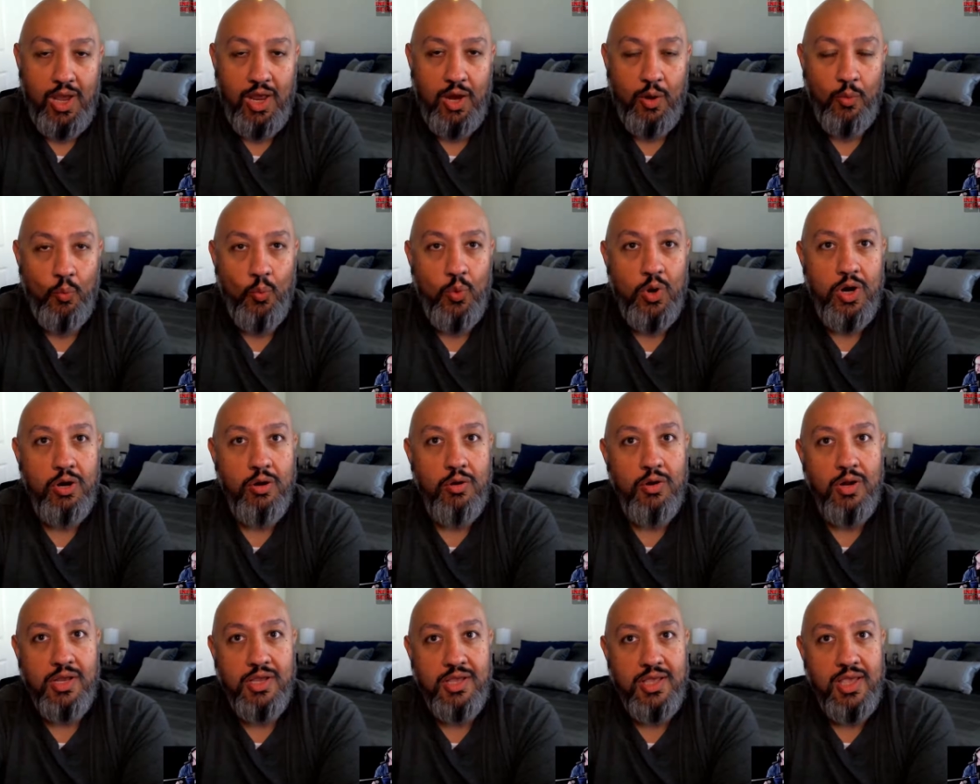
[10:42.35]
and
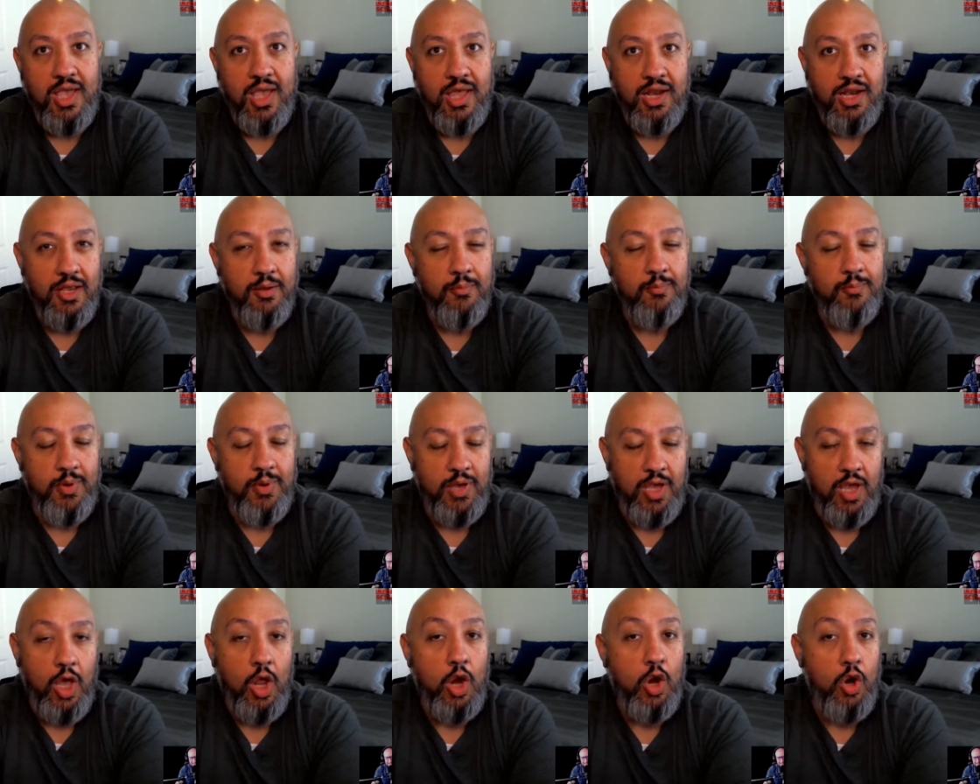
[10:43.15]
we're getting
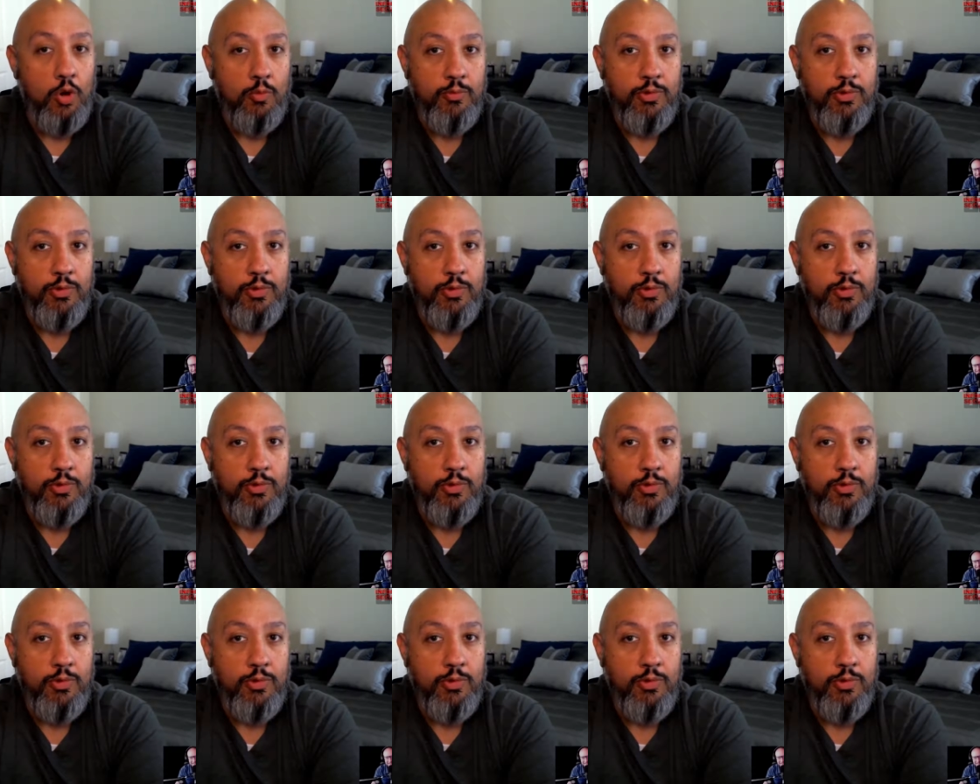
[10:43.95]
better,